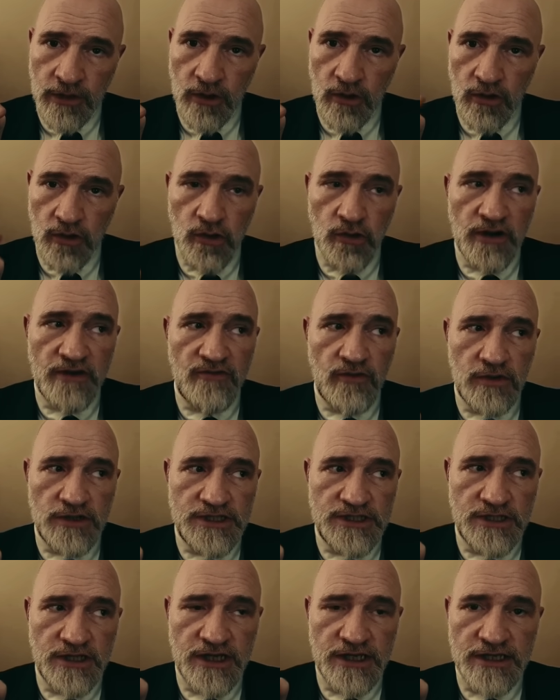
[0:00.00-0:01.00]
Or whoever
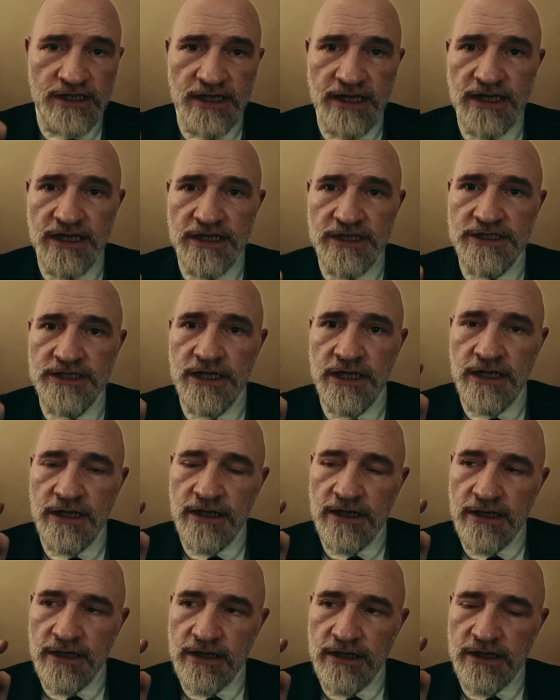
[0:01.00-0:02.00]
wants to engage
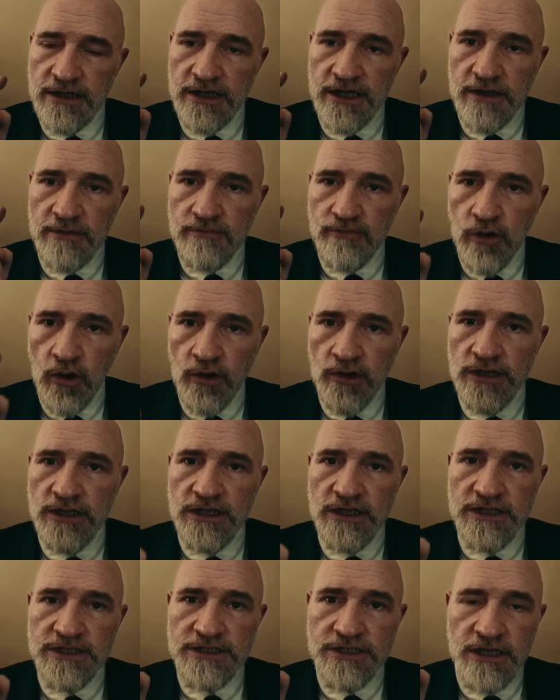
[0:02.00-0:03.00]
in
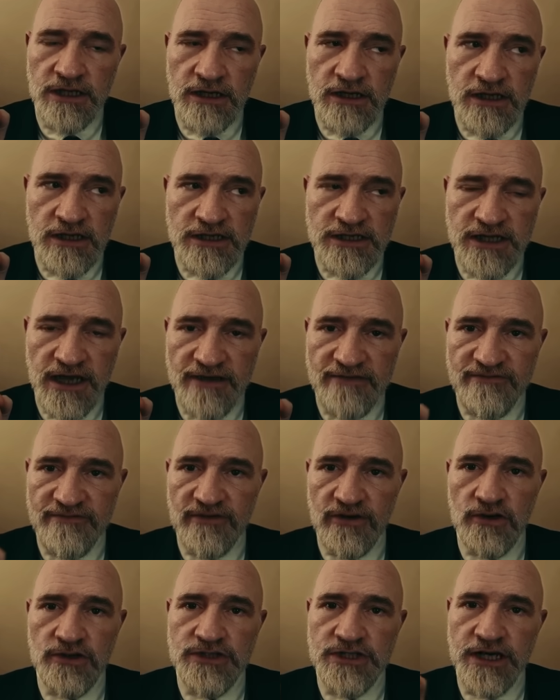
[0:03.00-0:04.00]
pointless,
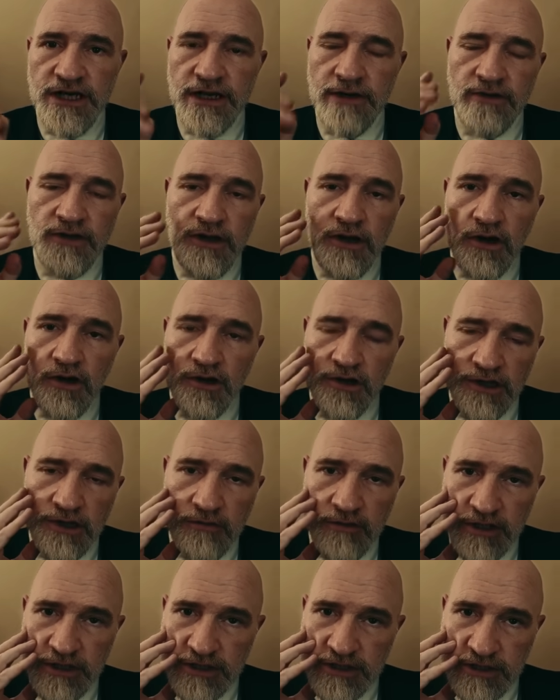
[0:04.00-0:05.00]
diversionary
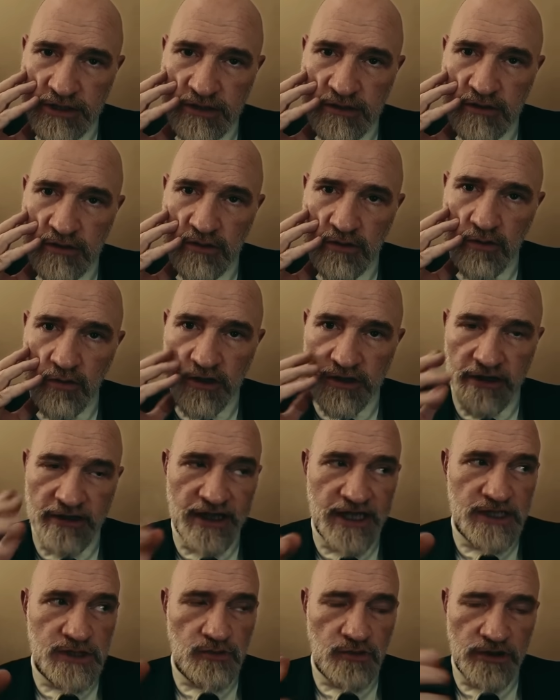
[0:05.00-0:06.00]
arguments, whether
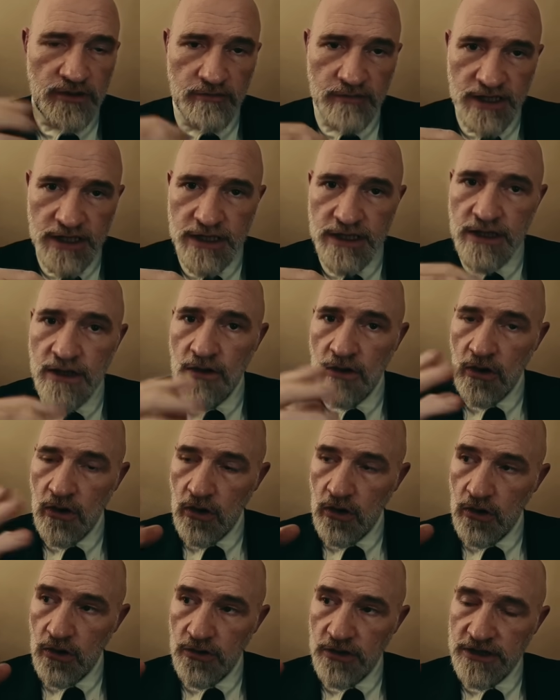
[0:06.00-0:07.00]
that's with me,
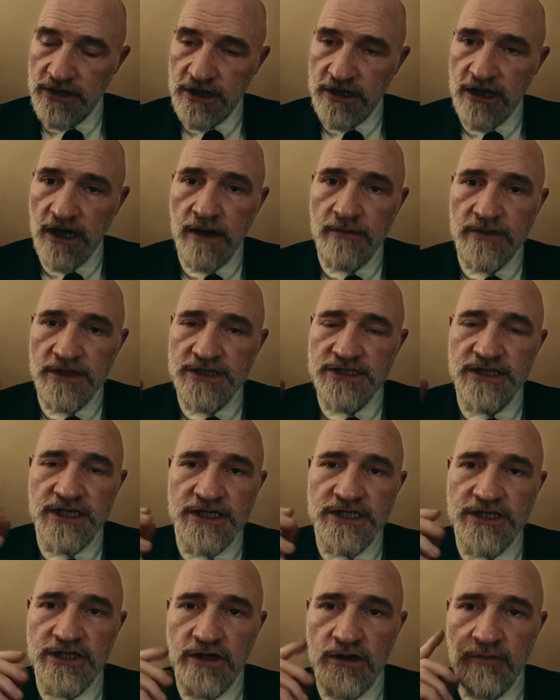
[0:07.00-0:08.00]
or in the comment
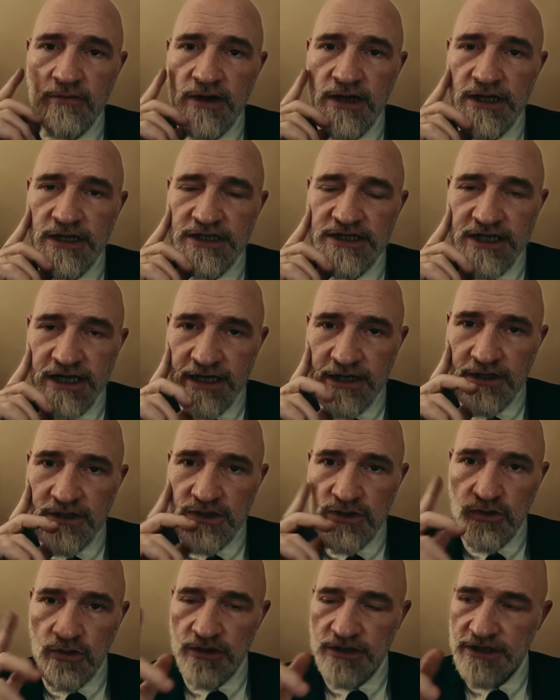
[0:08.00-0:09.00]
section on my
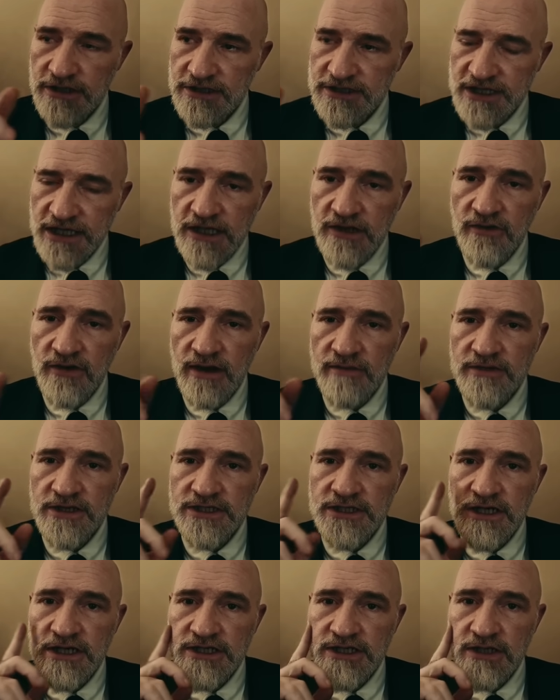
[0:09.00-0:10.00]
channels, or in the Telegram
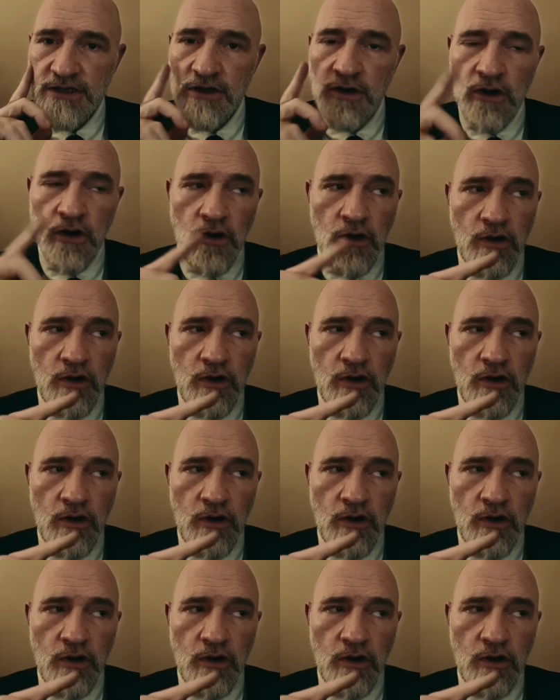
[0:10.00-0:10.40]
discussion,